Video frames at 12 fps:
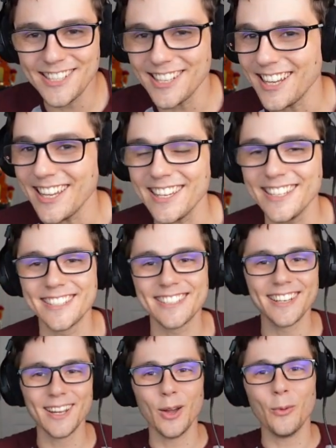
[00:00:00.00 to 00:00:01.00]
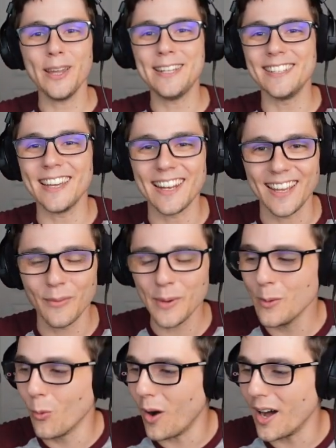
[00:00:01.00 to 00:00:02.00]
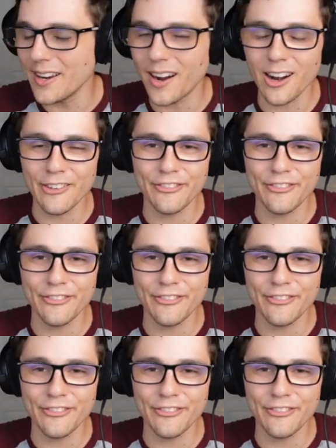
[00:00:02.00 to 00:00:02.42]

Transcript: G's. We did it. We won our